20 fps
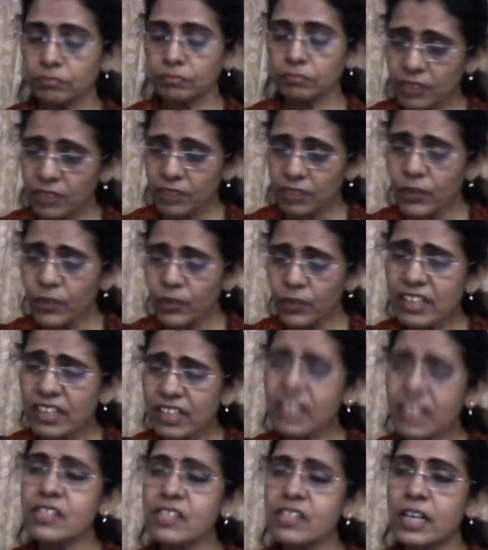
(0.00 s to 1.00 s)
right
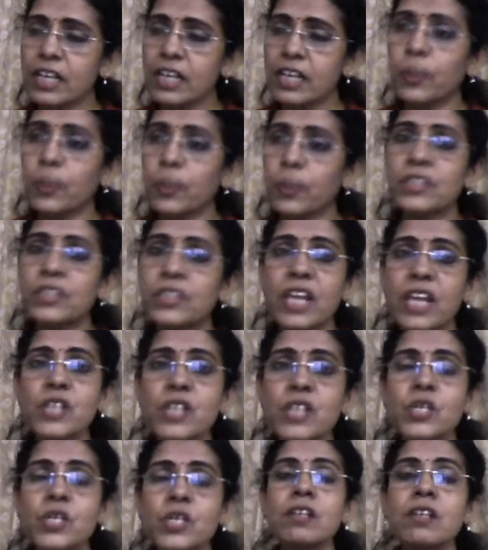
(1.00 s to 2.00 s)
against
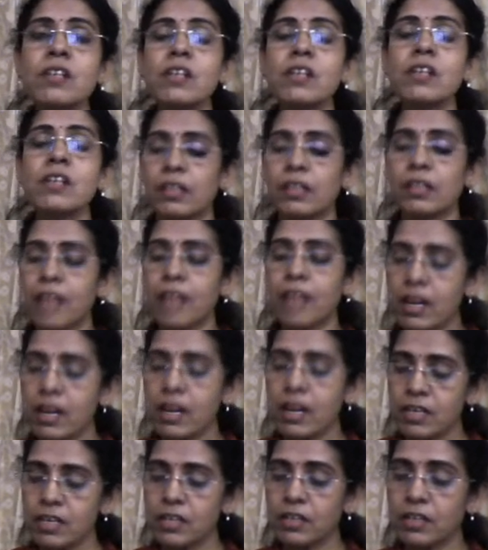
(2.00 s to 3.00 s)
exploitation, then
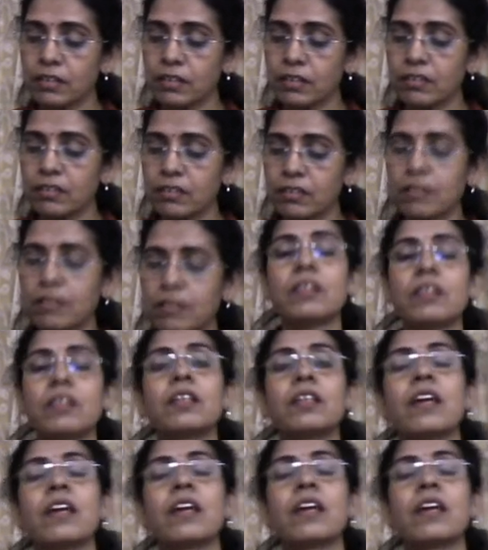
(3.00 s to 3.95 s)
the